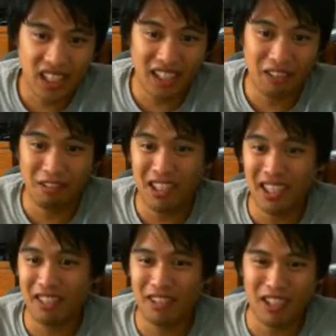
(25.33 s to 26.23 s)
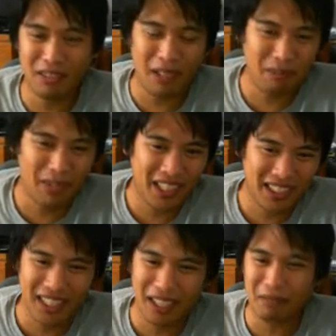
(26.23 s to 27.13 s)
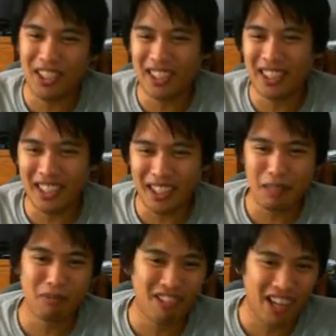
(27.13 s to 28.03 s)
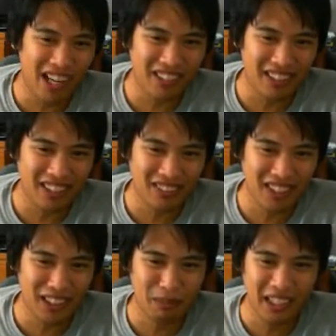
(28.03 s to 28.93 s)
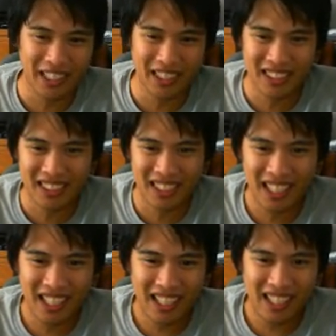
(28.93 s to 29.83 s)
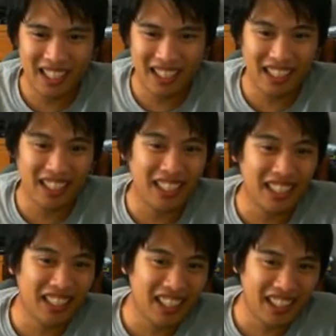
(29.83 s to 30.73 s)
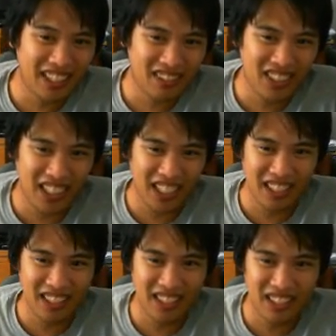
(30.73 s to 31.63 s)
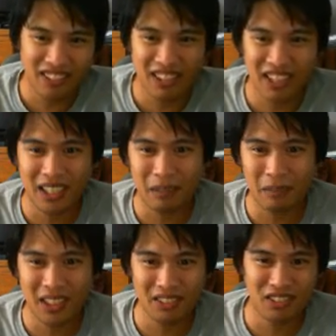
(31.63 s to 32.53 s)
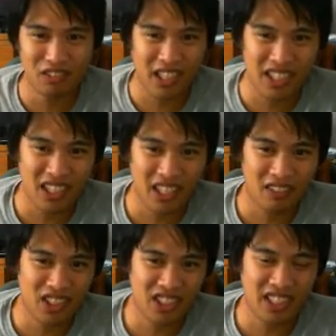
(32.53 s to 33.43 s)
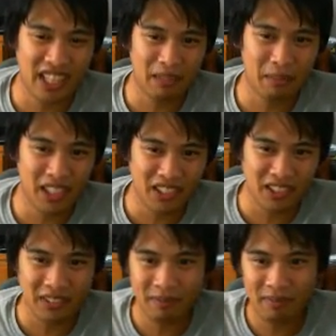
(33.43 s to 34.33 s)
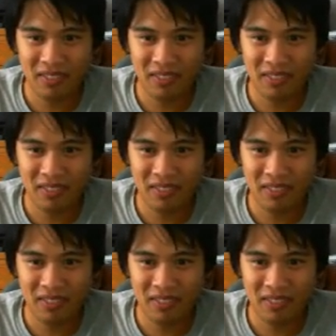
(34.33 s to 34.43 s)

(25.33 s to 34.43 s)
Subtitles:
They're really well with my picks. And I'm particularly proud of these picks. I got 9 out of 10. The only one that I missed was Wang Tsai versus Danny Mitchell.